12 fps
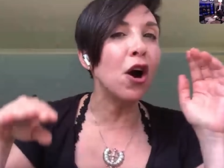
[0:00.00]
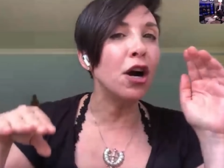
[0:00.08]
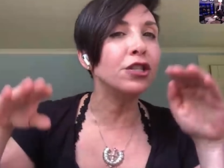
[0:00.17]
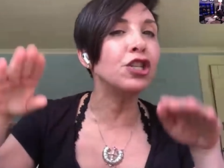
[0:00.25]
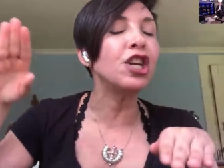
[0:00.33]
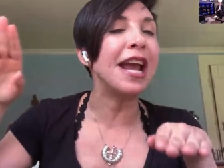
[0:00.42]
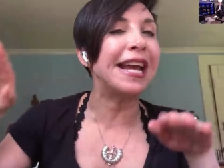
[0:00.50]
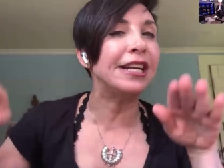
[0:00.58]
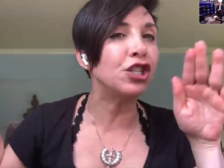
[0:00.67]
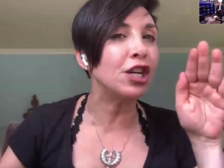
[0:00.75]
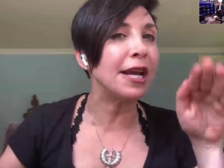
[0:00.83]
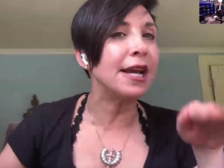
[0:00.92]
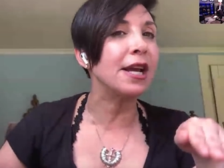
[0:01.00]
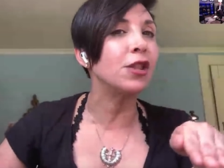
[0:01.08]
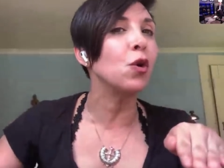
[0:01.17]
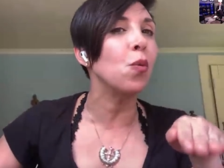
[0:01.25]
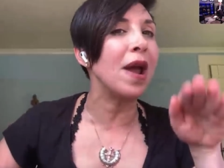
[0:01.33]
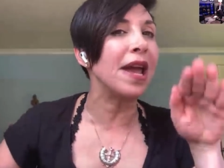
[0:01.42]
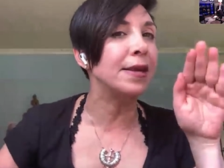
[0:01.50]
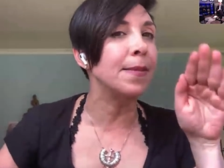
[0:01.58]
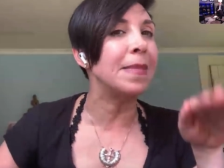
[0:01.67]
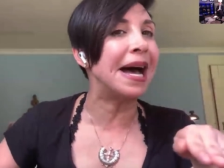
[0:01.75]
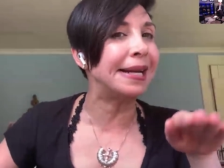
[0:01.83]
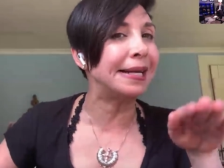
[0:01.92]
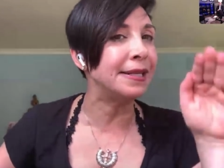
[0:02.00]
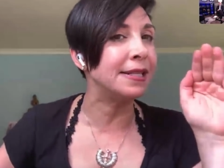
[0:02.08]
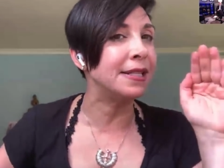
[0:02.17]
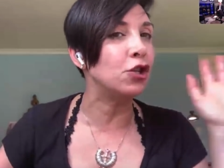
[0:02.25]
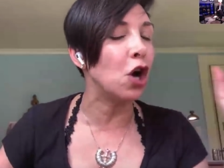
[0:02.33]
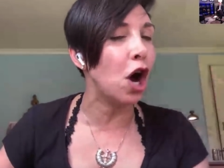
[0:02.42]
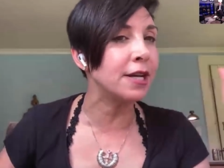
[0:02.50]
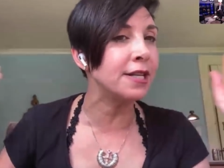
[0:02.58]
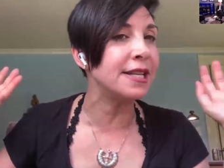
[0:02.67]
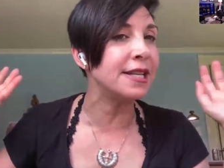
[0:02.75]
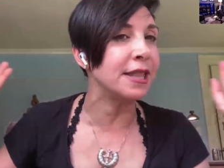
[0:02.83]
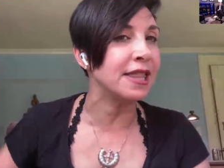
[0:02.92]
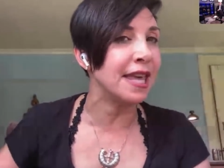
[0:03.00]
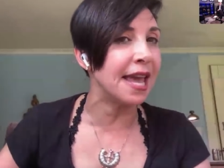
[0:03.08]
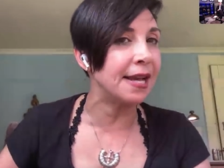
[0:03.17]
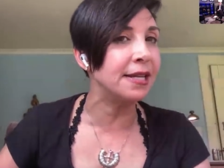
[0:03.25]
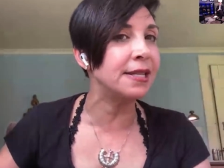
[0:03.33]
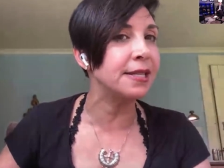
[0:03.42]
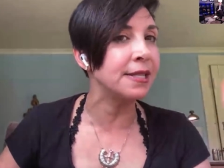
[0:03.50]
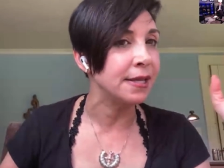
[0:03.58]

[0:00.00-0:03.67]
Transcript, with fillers: are changing the way the mind talks and thinks.